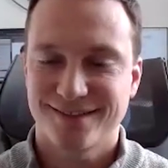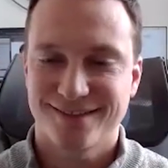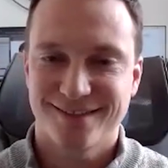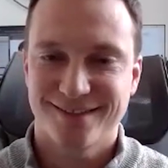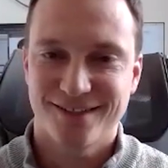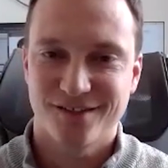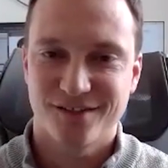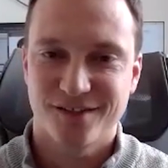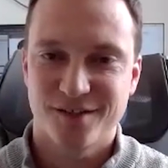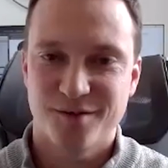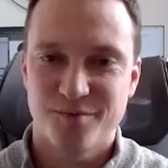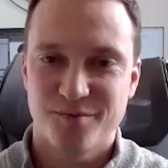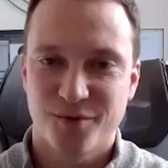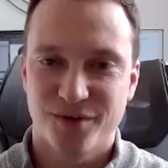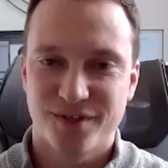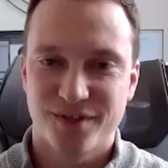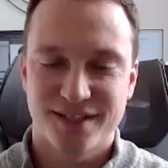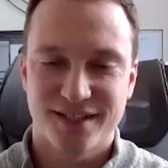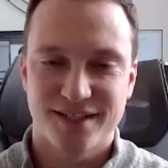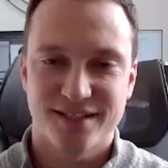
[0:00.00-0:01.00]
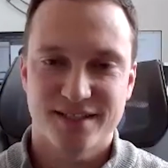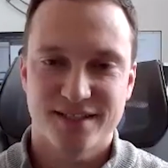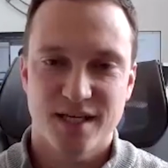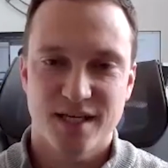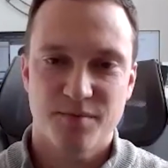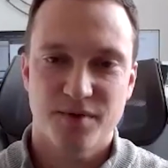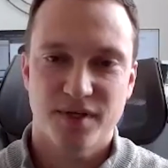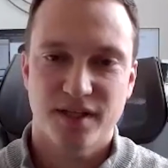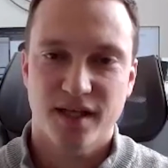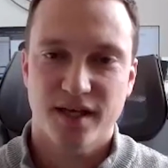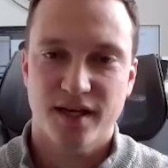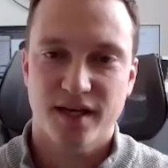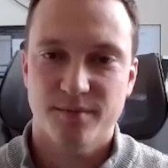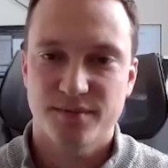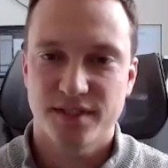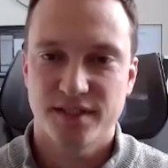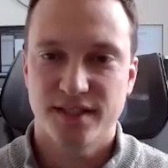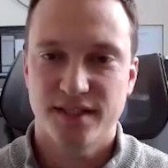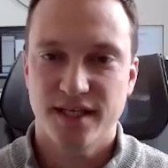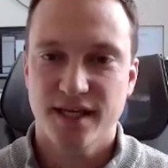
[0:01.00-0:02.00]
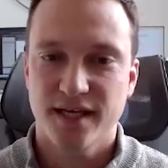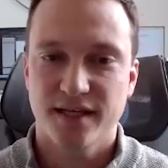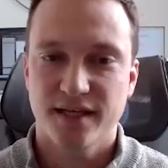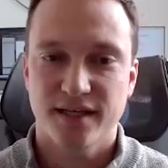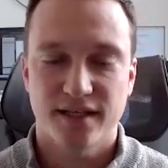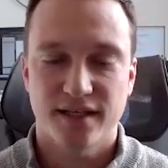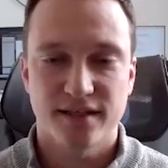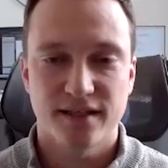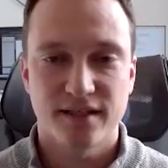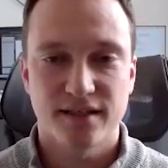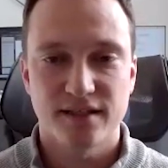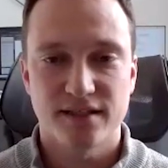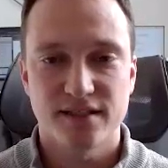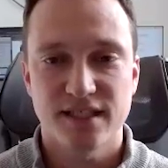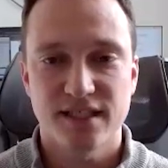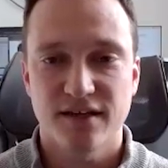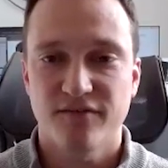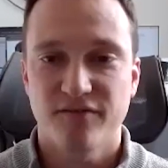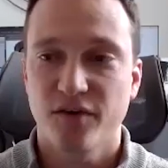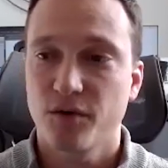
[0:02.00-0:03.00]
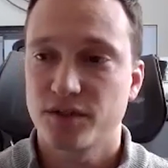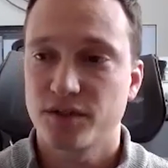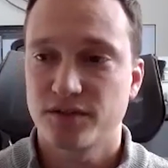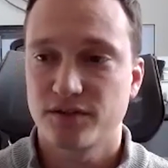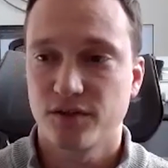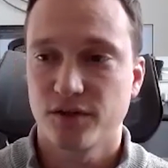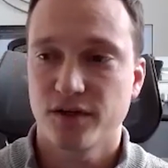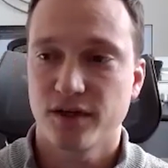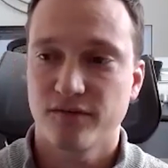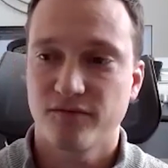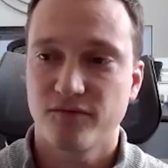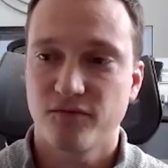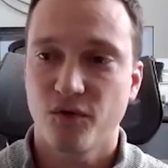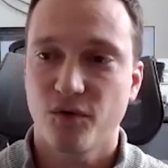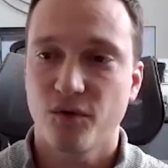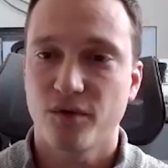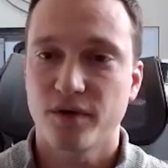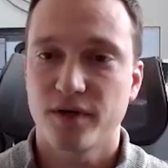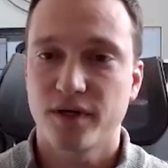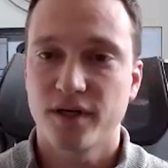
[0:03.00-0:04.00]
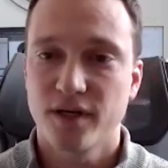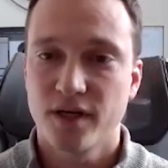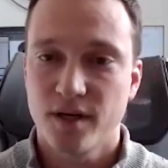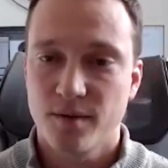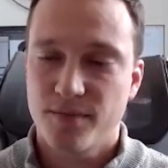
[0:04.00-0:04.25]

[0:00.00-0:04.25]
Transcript: you know the important thing is keeping that up to date and then the cfo is looking forward